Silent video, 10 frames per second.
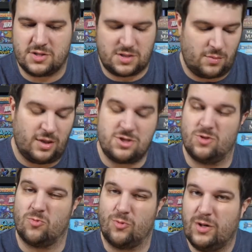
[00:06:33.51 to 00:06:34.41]
Some let
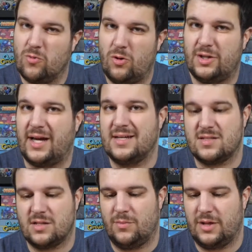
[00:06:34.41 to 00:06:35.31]
you re-roll dice,
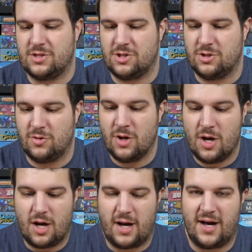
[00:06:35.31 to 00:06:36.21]
some let you
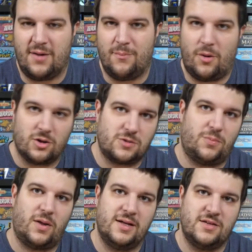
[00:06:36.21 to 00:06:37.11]

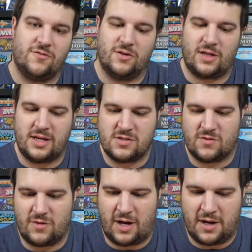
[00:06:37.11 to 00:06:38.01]
multiply different dice
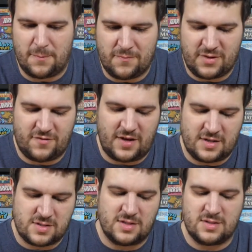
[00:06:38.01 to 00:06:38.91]

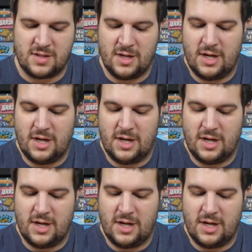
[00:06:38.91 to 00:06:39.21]
faces.